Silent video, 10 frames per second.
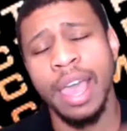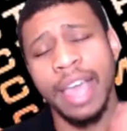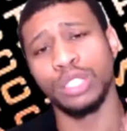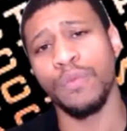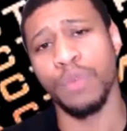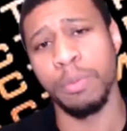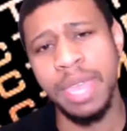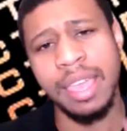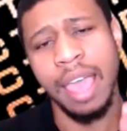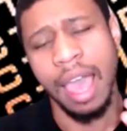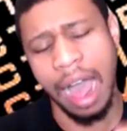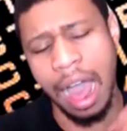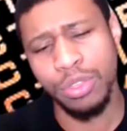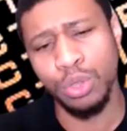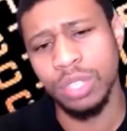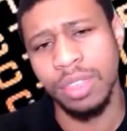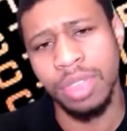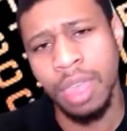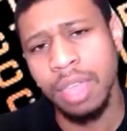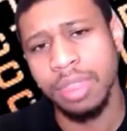And so for me, I've used to
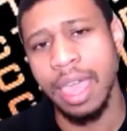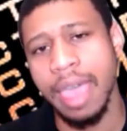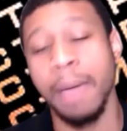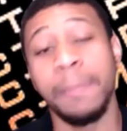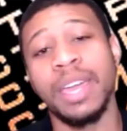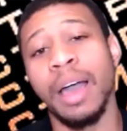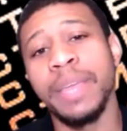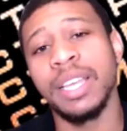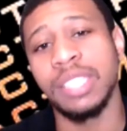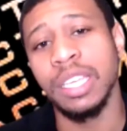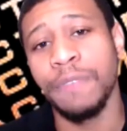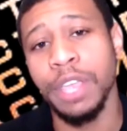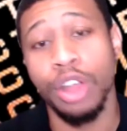think that becoming a six-figure